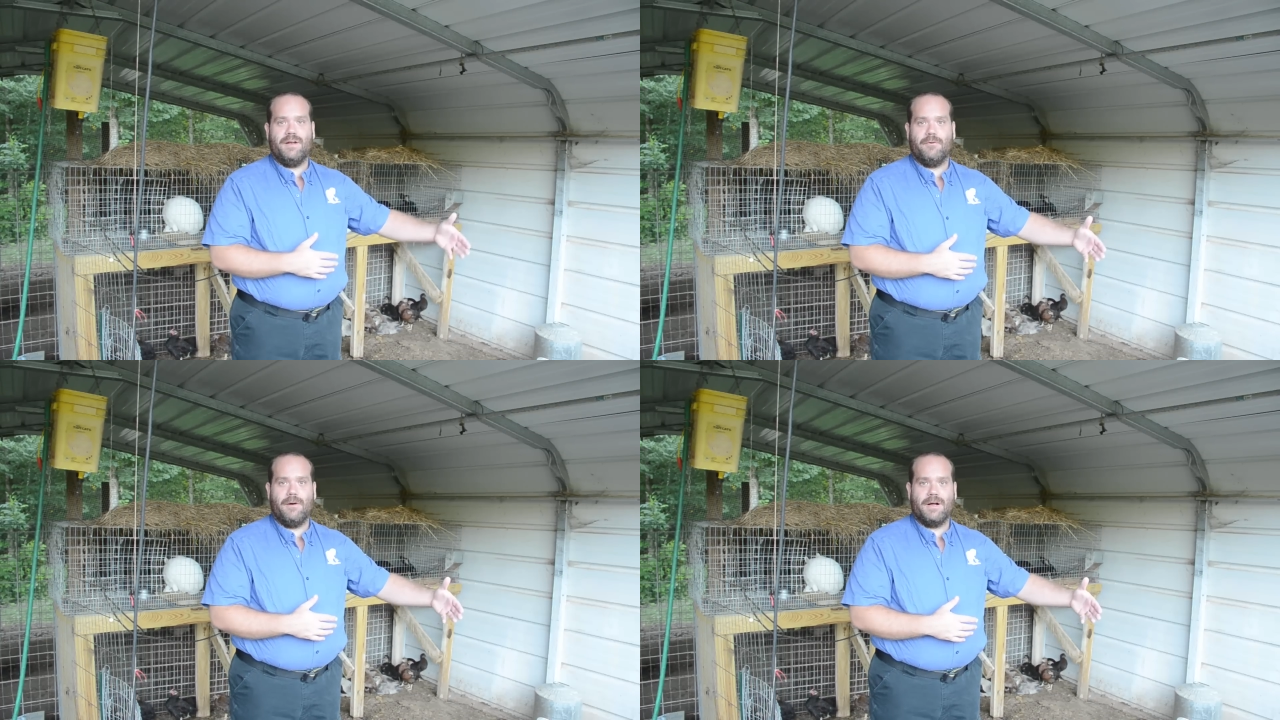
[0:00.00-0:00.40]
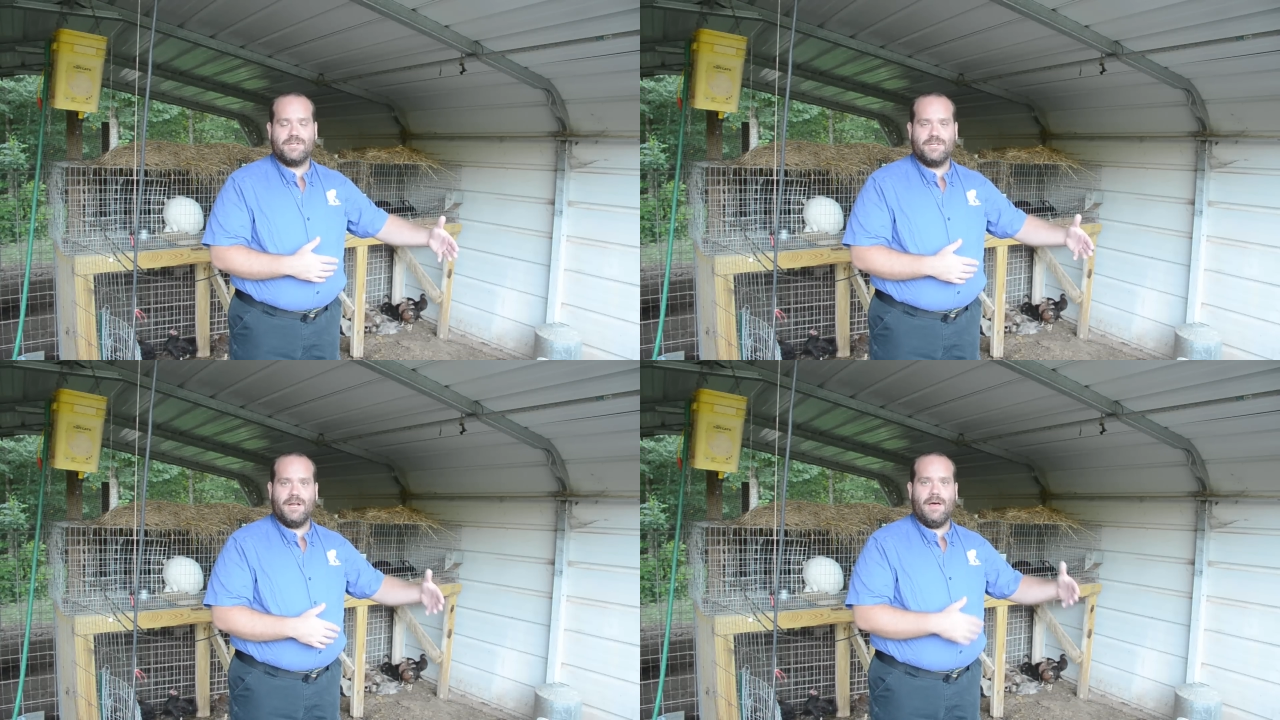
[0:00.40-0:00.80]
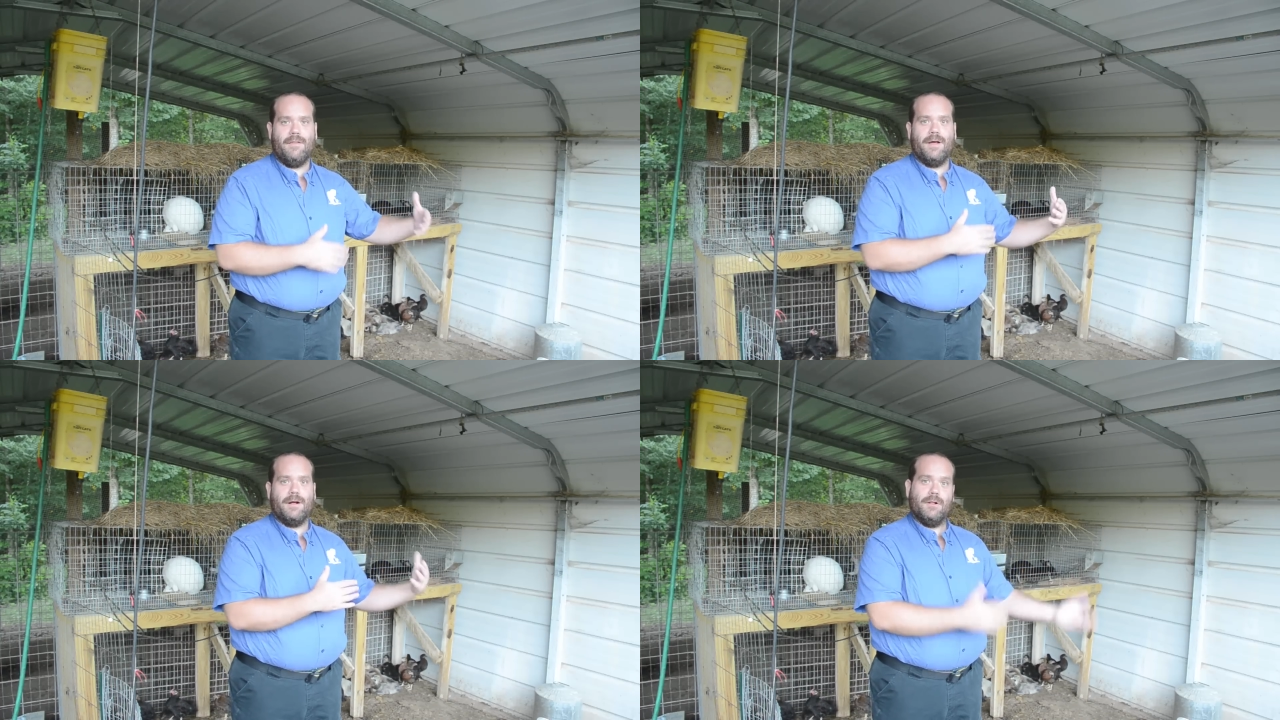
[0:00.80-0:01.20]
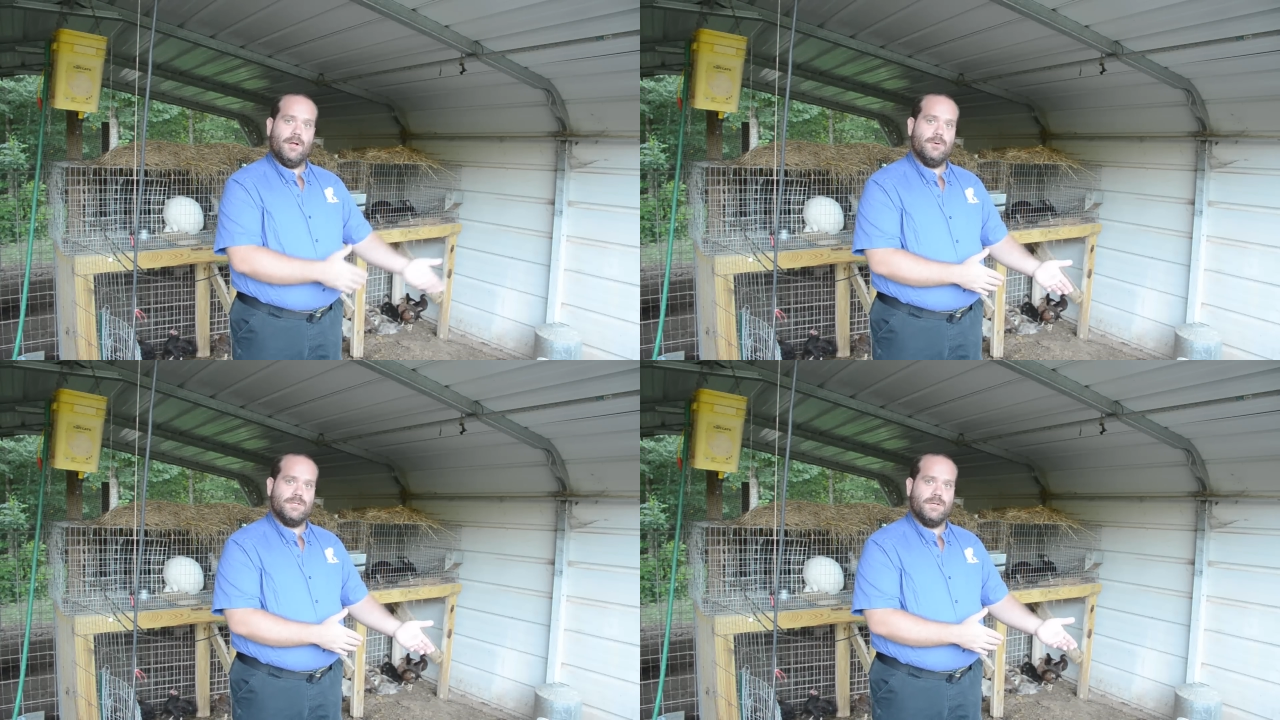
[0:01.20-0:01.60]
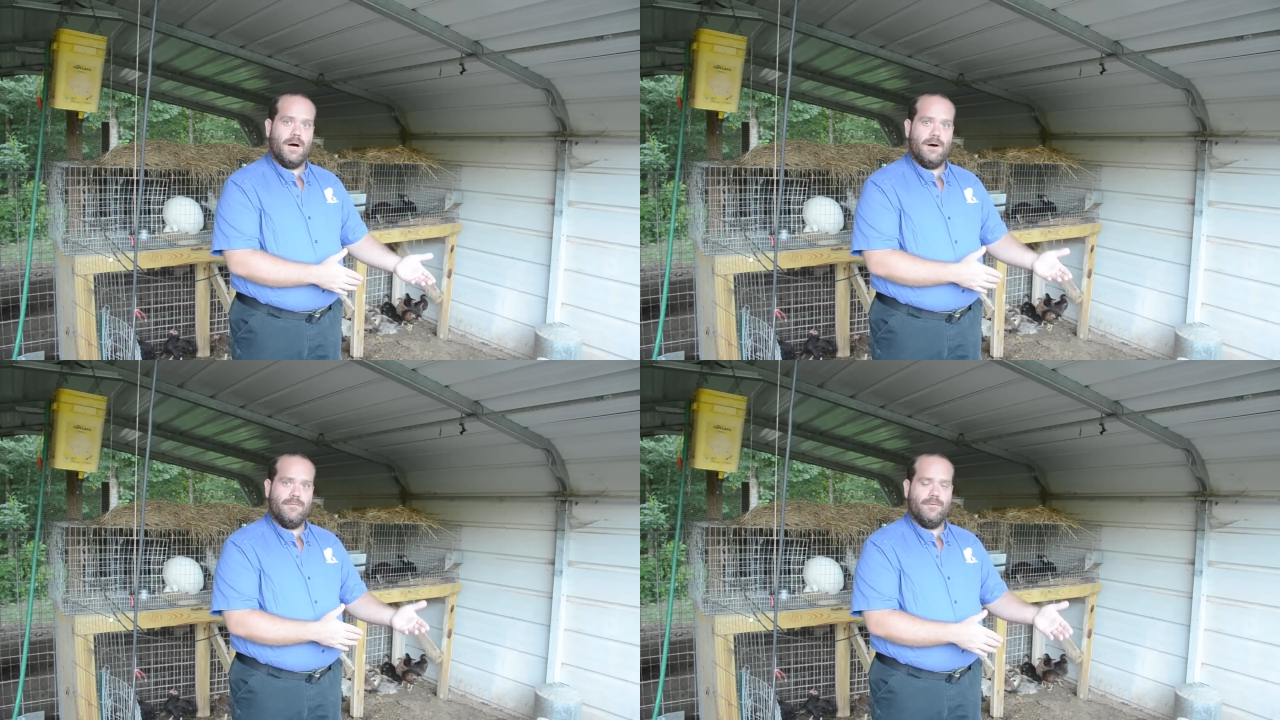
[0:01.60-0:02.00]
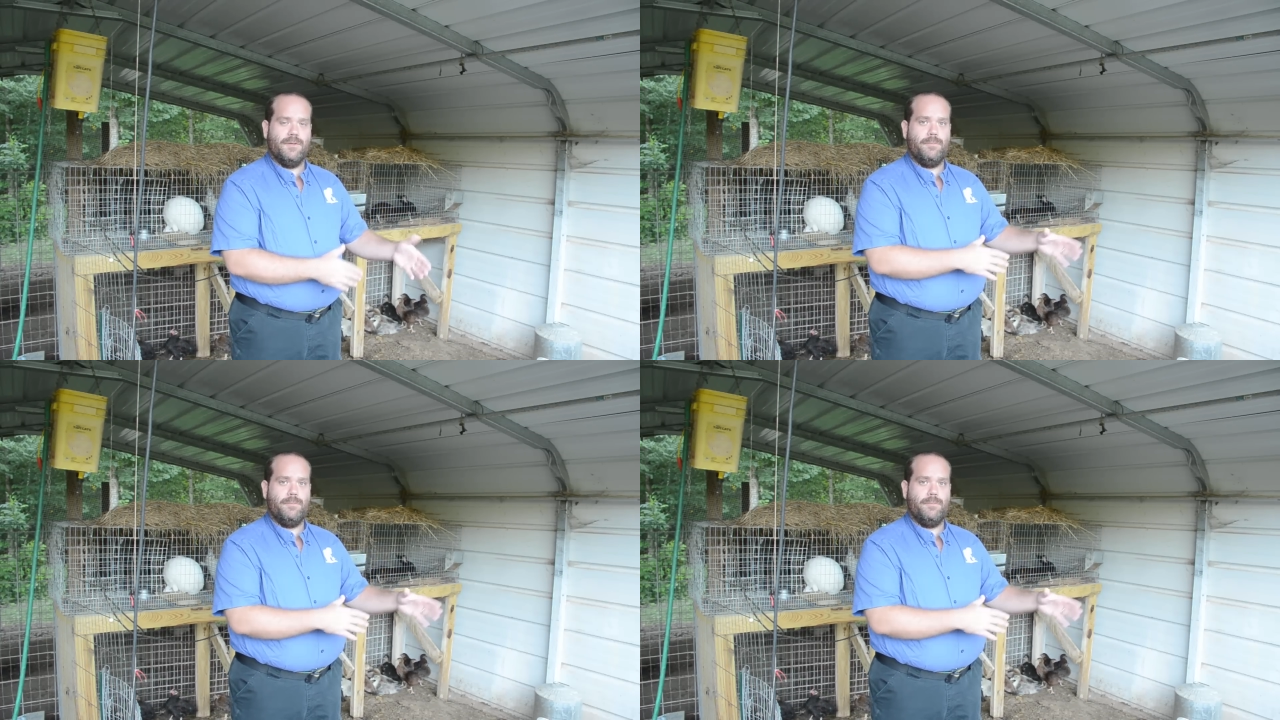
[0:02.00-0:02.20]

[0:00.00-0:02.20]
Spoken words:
direction and then close it off with a